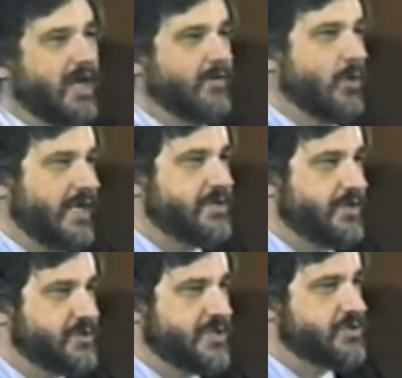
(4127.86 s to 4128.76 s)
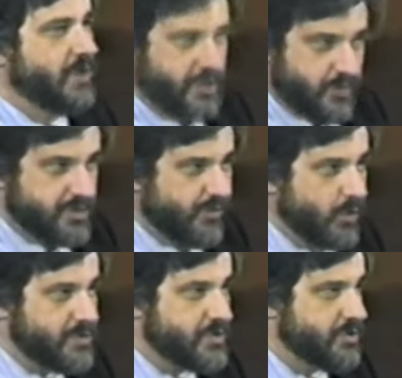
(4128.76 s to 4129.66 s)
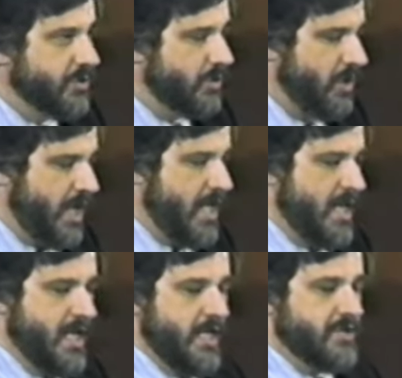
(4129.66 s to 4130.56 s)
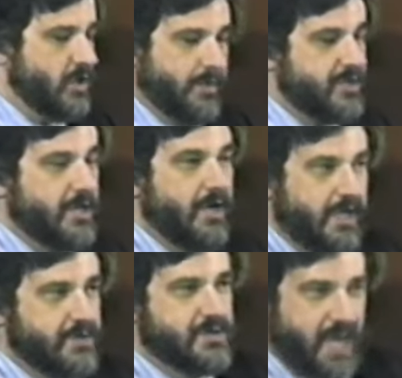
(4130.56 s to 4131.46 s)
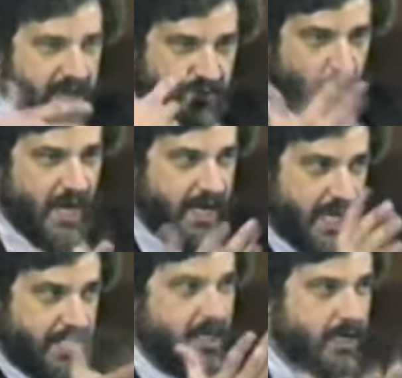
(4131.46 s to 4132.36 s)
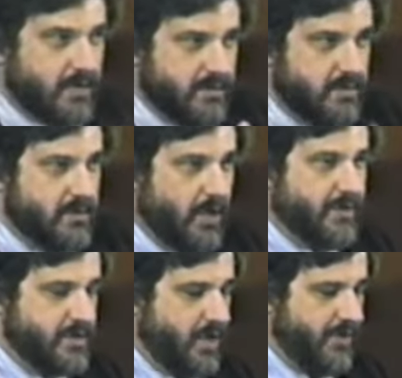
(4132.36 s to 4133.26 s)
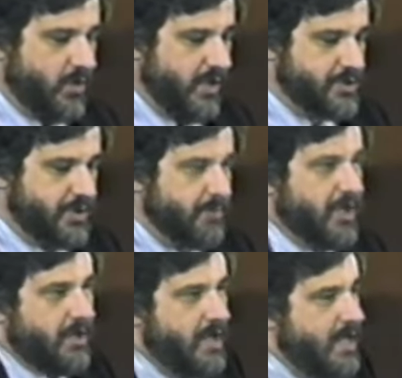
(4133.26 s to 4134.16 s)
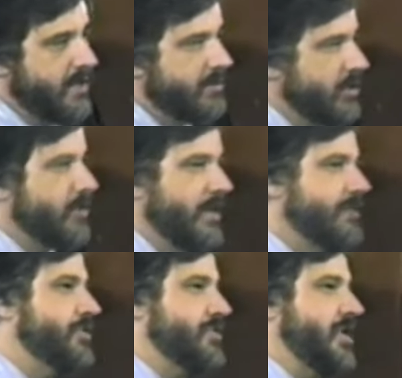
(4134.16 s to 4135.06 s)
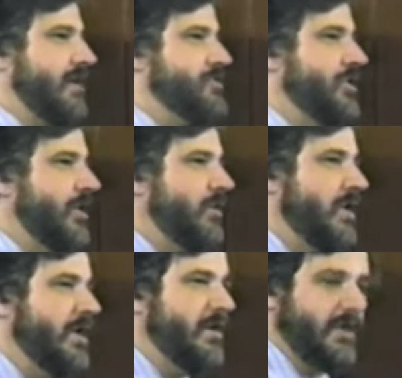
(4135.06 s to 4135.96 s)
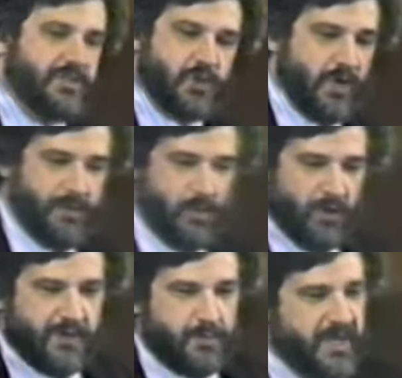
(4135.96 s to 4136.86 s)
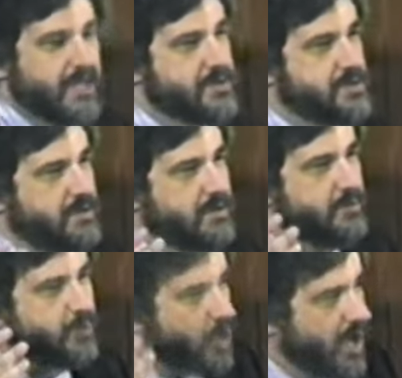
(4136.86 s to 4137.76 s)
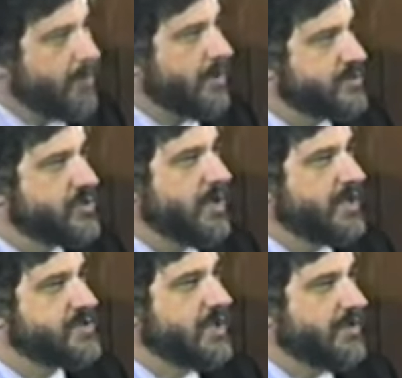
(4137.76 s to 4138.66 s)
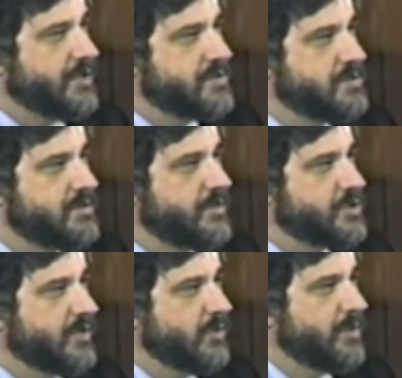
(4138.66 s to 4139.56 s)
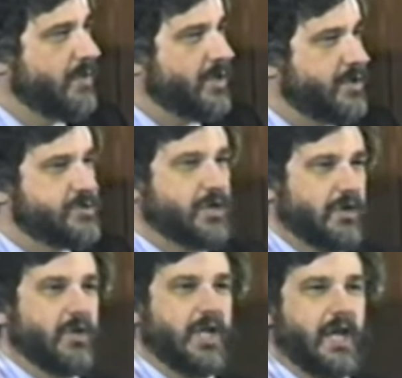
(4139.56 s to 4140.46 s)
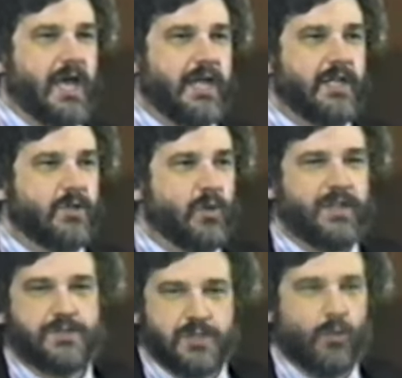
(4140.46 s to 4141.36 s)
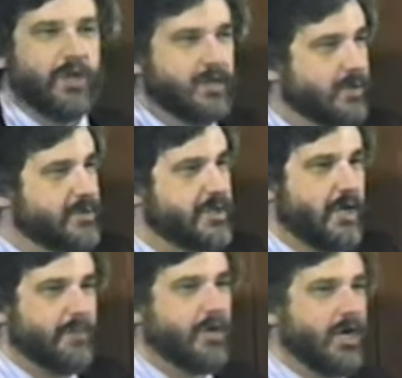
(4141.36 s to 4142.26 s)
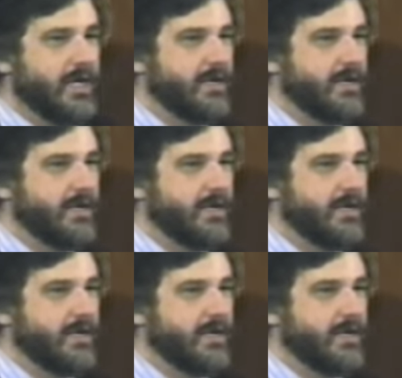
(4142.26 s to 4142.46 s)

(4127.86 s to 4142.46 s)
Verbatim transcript: have a right to use these drugs, which of course is true. So libertarians have the right idea on the, on the question, but look around yourselves, you know, it's going to be one of the biggest problems trying to sell this to the general public. You start looking at it in the way that someone in the Libertarian Party